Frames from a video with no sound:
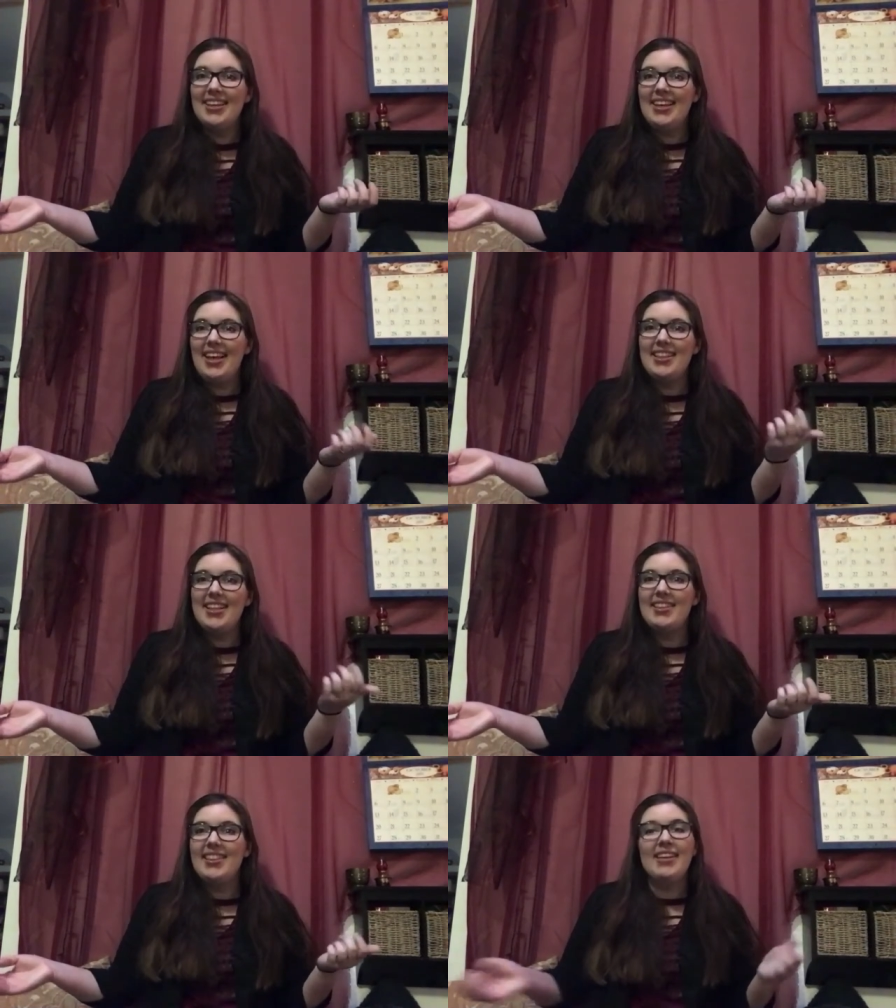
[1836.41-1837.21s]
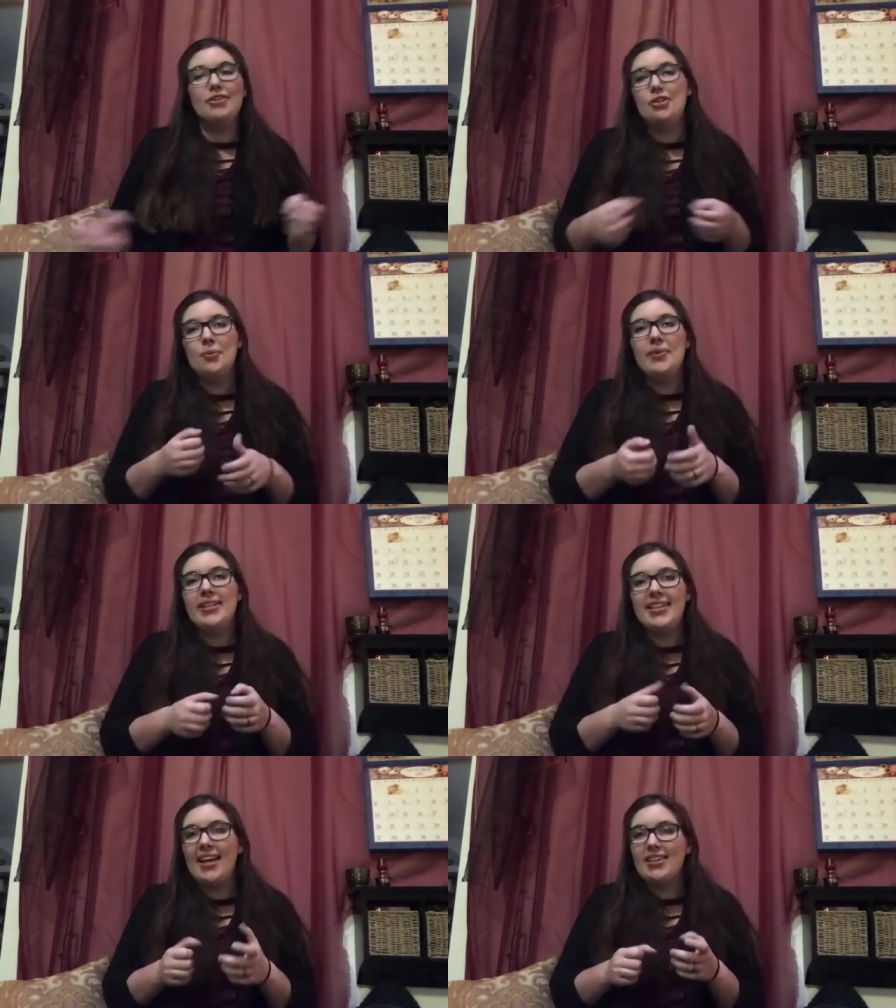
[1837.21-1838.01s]
And then they'll send me a
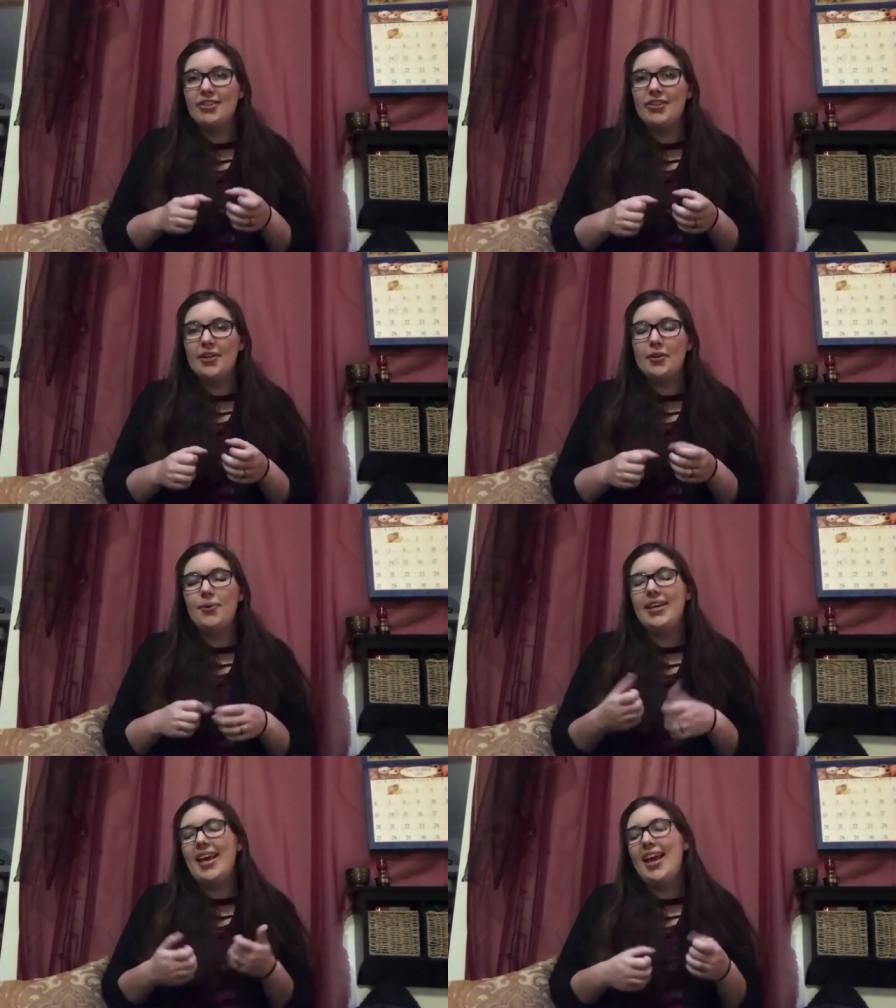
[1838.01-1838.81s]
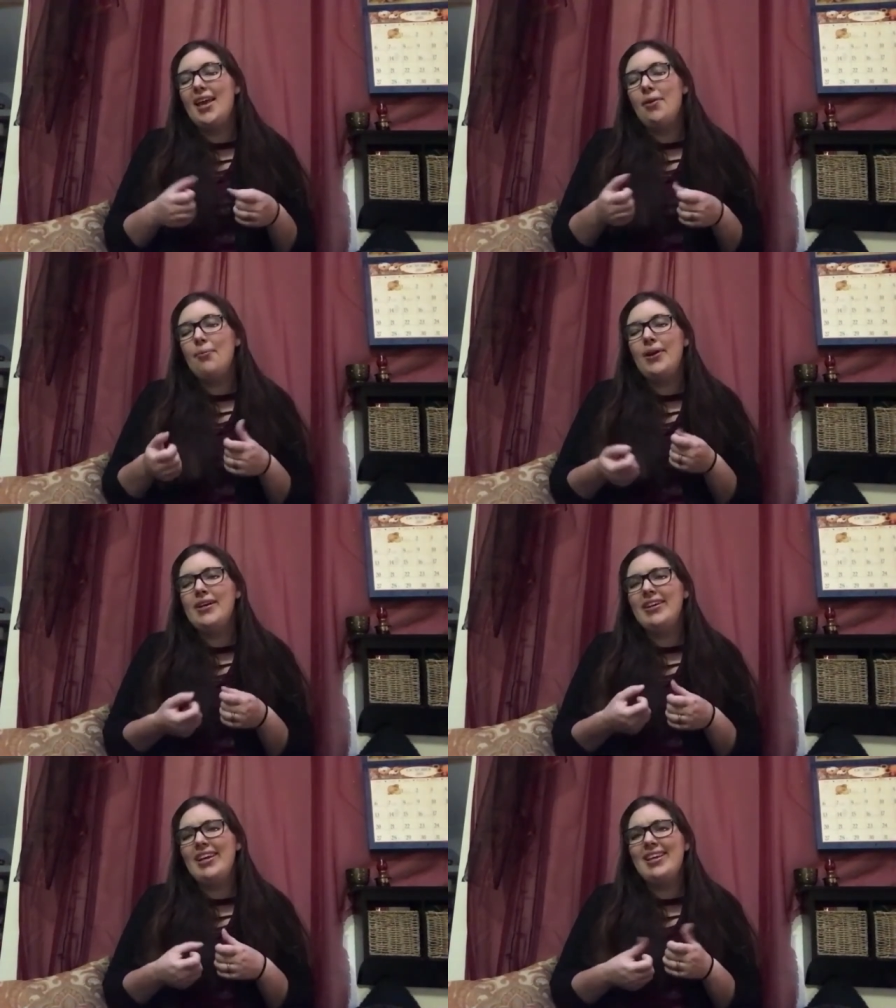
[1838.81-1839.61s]
text during the week, hey,
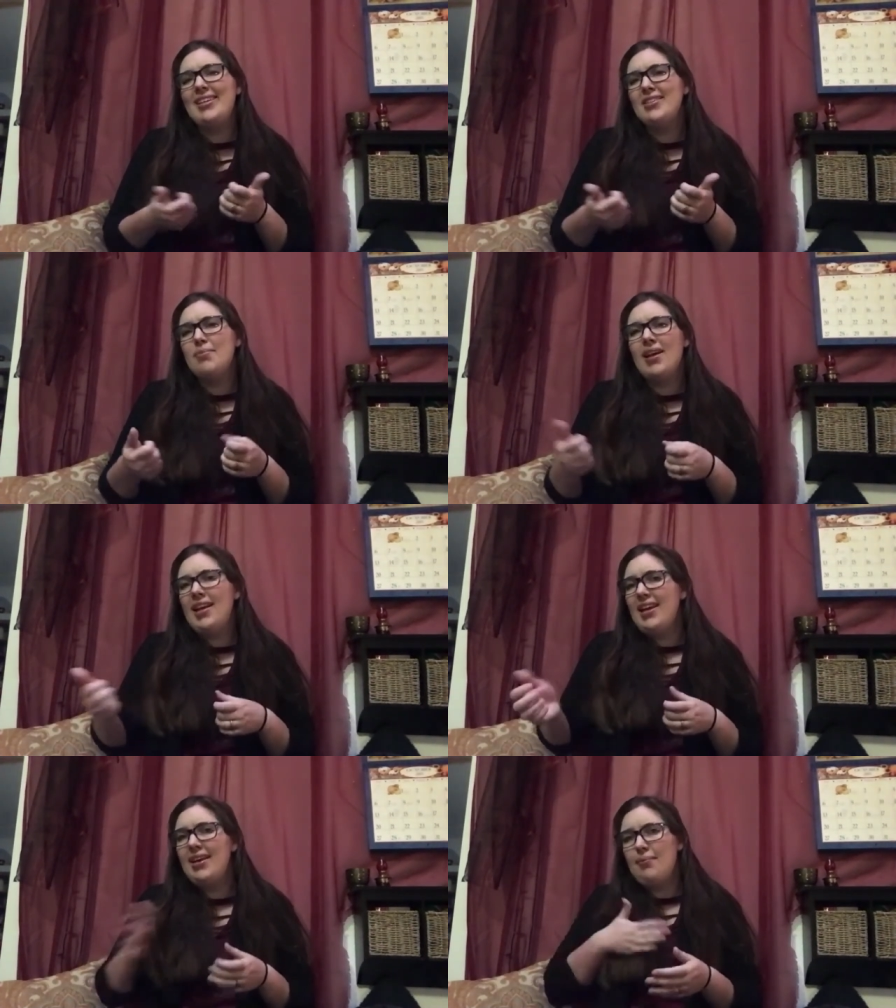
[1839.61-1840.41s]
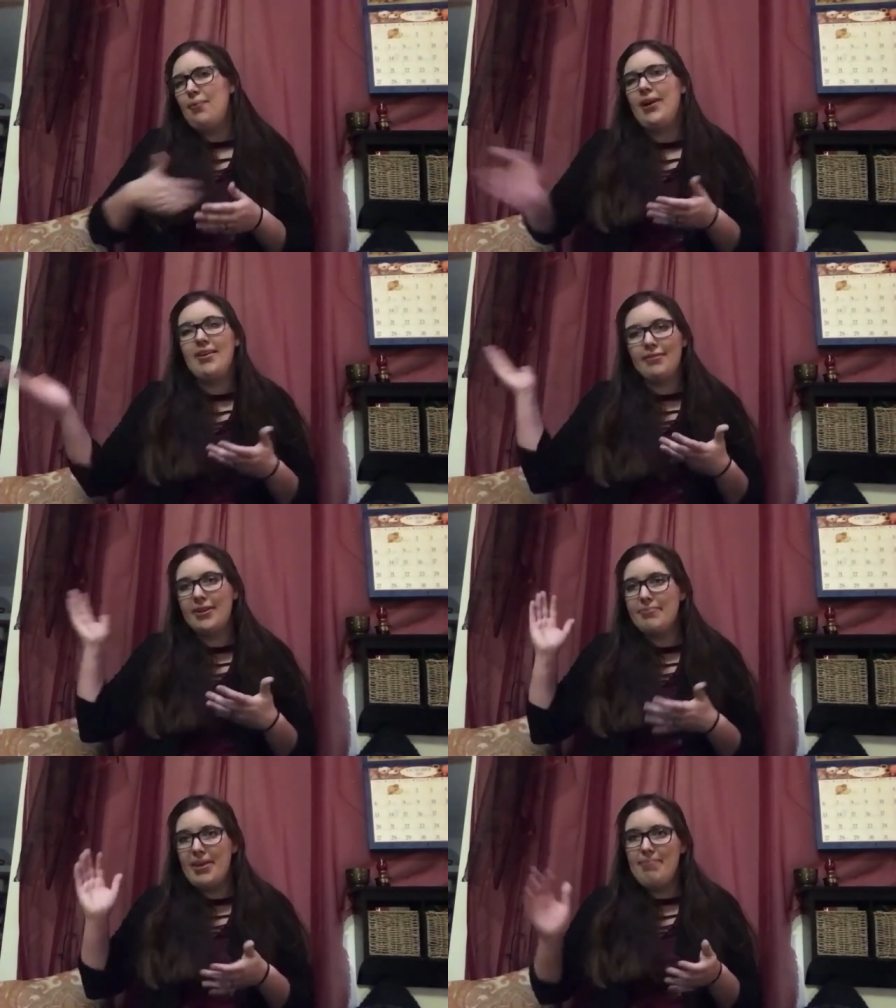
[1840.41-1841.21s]
where is my whatever
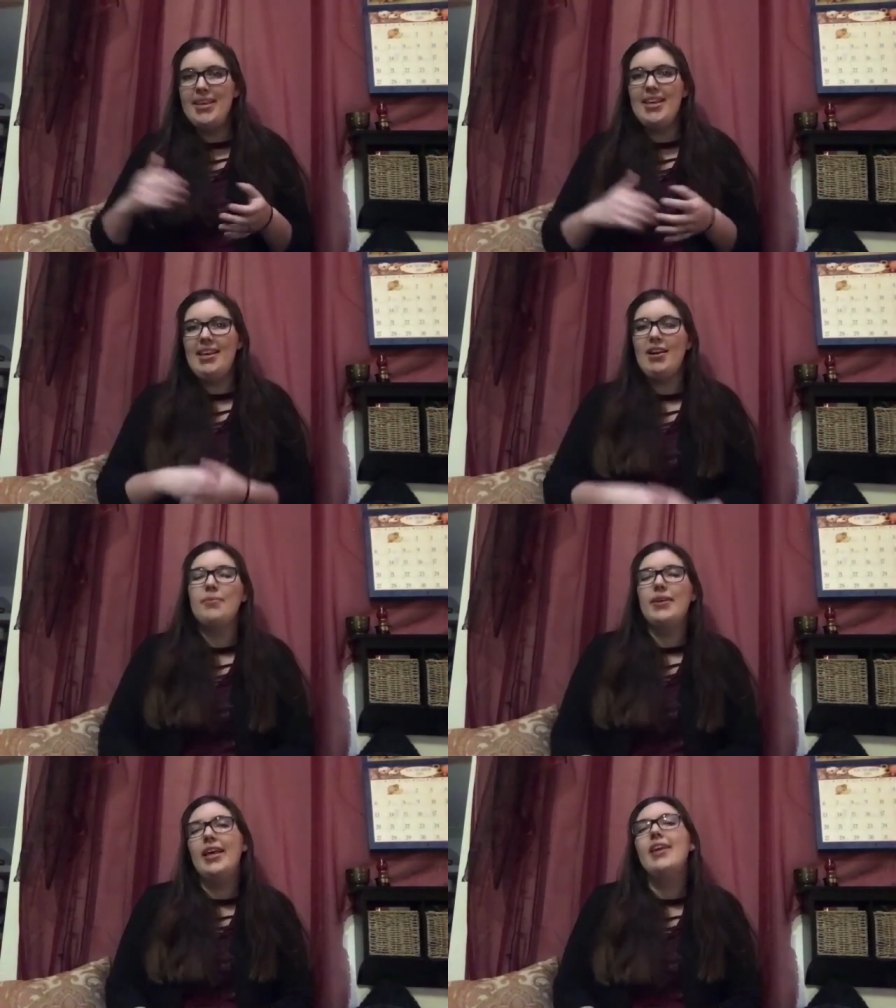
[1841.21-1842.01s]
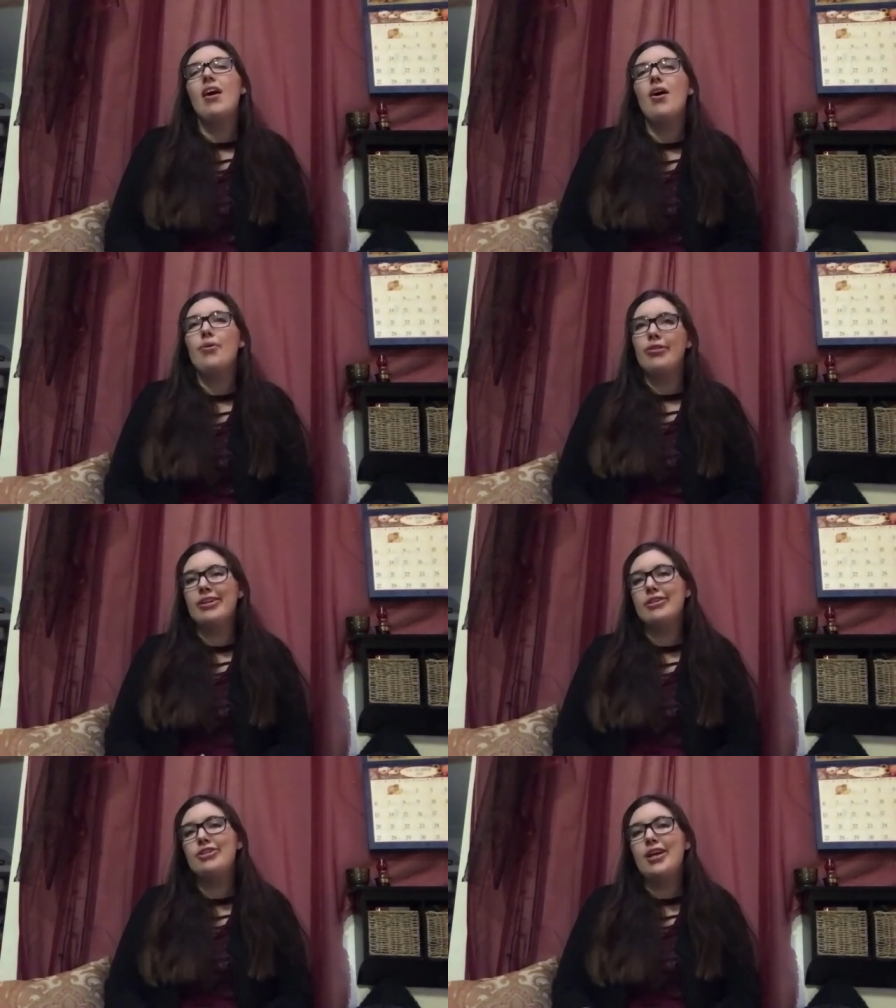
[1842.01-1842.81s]
it may be? And I'll be like, oh,
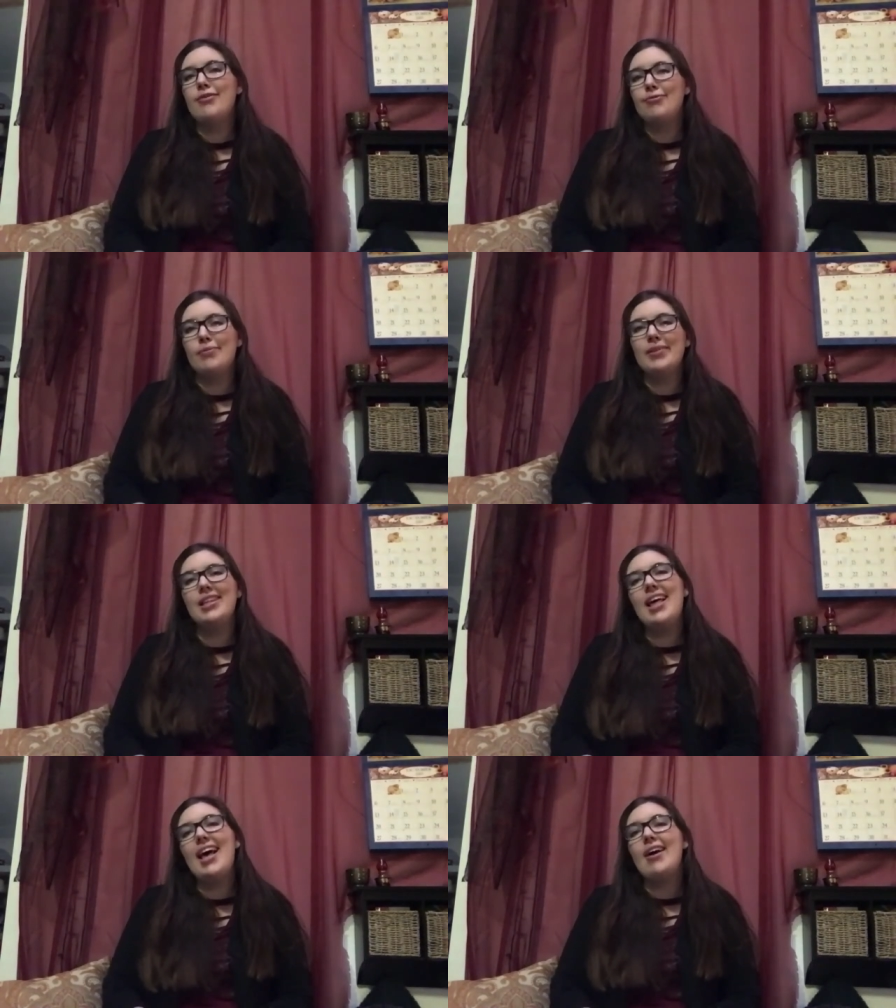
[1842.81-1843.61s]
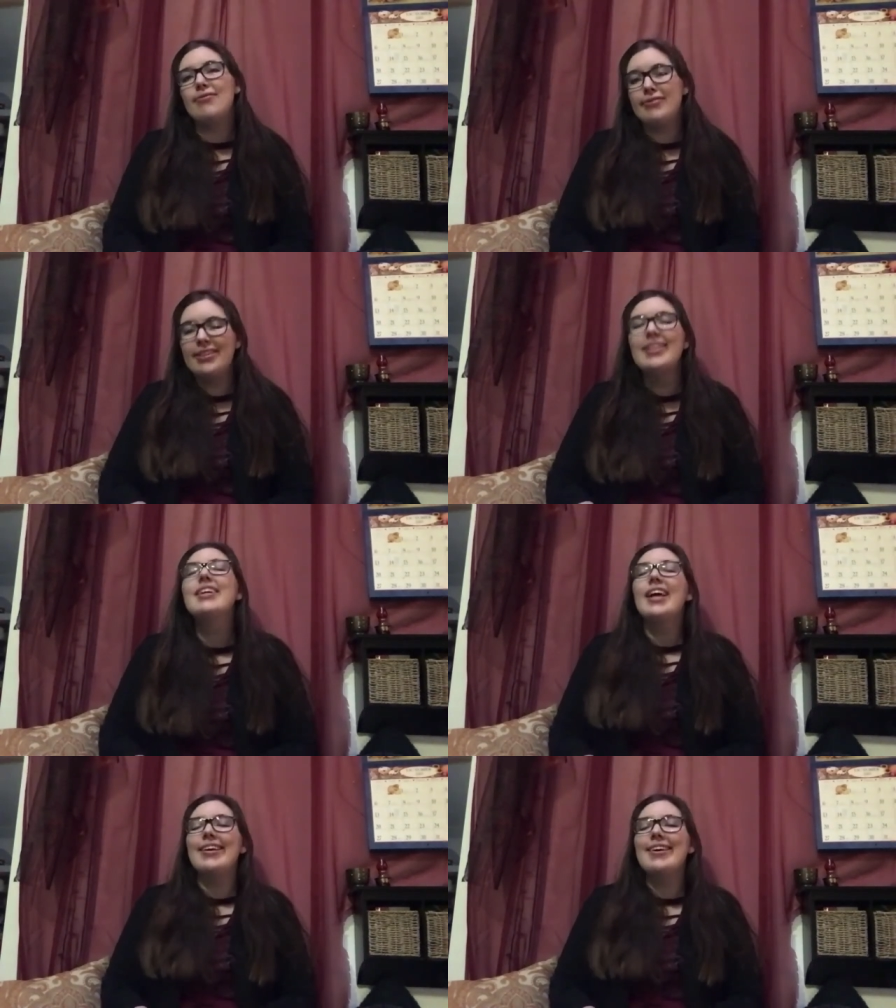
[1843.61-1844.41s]
third shelf from the left.
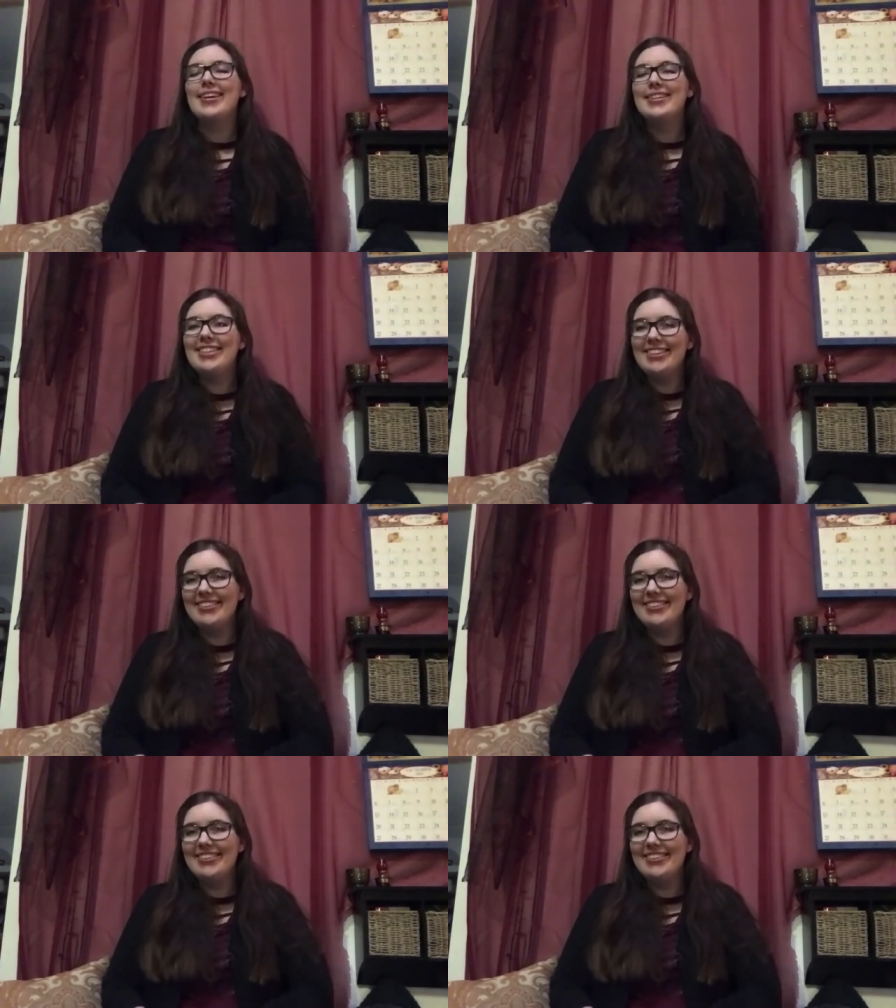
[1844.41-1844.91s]
I got you.